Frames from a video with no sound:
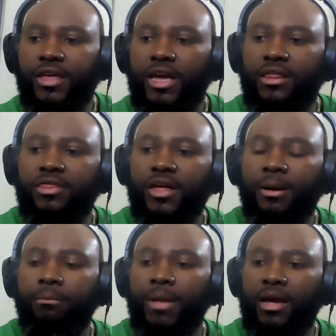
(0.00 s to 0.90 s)
then
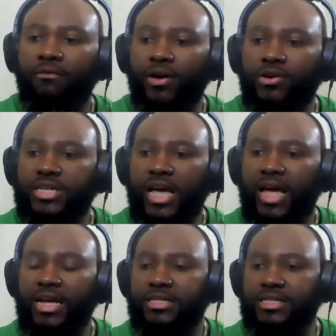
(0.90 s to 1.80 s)
the man verse
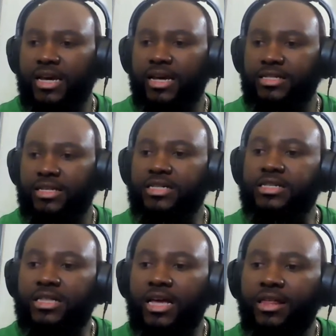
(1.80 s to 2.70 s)
8 says
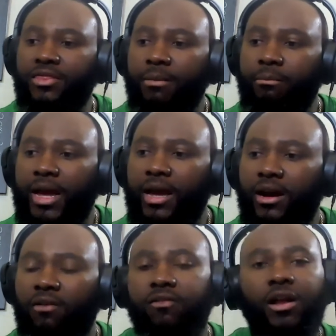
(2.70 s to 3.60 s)
this then the
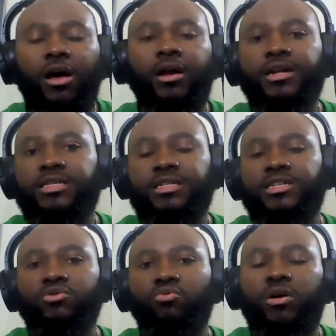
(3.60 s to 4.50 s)
man of
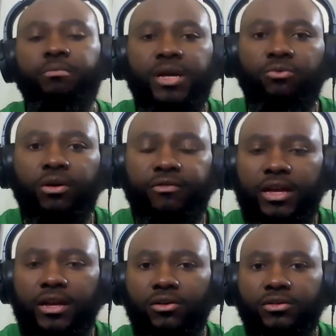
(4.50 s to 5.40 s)
lawlessness will be
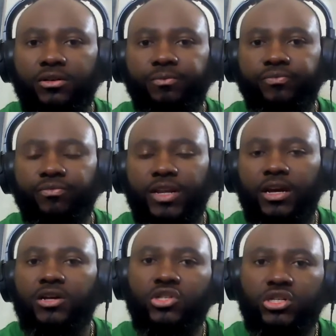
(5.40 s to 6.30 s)
revealed
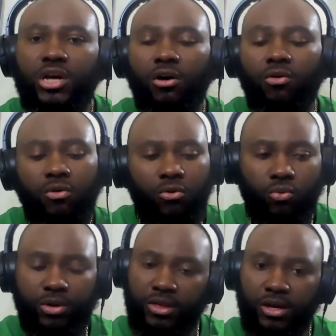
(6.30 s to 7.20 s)
so
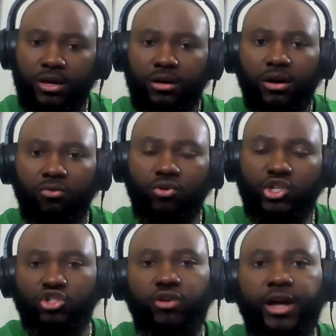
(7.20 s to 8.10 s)
when the
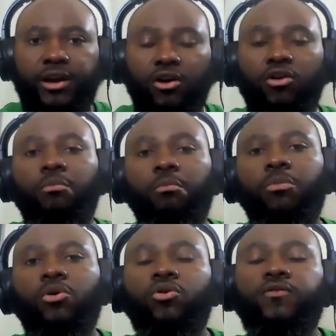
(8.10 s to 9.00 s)
restrainer
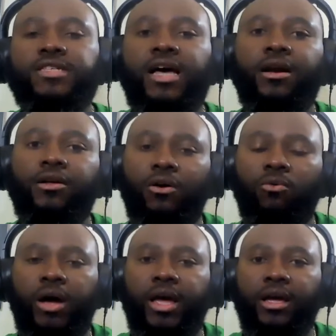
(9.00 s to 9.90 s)
moves out of the
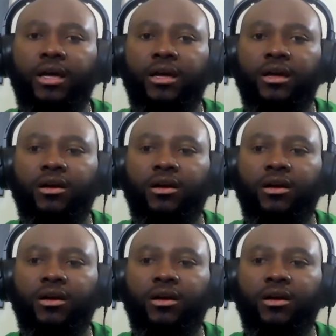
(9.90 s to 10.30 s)
way